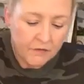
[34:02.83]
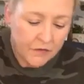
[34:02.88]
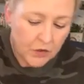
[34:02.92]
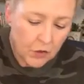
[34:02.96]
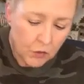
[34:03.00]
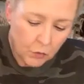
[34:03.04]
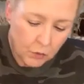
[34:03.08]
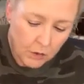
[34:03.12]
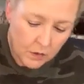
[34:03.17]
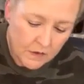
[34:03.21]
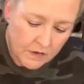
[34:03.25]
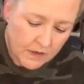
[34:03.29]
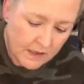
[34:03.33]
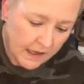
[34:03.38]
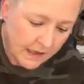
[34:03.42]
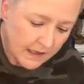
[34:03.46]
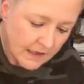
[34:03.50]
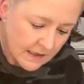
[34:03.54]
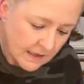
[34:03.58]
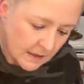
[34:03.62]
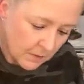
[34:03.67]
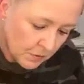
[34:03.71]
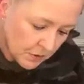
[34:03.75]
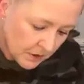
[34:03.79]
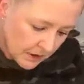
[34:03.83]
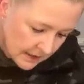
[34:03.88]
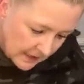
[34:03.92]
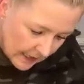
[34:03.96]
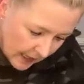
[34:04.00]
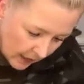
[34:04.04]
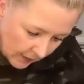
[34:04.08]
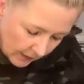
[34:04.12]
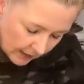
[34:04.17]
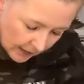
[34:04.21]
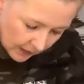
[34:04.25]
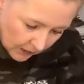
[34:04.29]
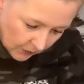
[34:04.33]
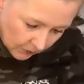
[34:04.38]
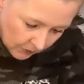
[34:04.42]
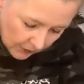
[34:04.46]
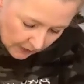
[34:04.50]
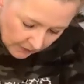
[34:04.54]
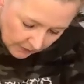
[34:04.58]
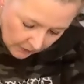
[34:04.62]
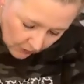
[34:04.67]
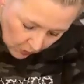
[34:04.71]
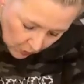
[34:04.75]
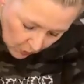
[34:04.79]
a few rosettes to put down here in